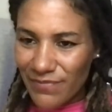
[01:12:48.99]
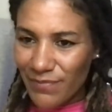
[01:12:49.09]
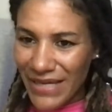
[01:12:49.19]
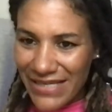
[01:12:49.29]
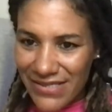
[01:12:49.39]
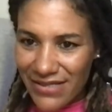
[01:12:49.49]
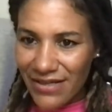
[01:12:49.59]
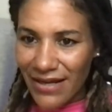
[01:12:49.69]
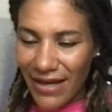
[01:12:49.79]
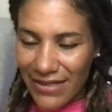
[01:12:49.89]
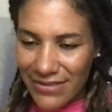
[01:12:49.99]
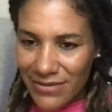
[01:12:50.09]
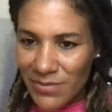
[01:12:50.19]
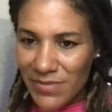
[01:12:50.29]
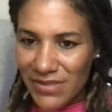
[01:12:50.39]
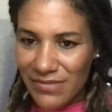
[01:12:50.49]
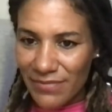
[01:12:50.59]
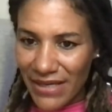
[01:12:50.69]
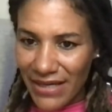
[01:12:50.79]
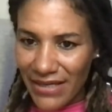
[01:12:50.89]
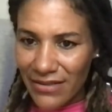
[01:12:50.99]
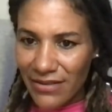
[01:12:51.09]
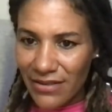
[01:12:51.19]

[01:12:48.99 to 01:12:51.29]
basic items, man.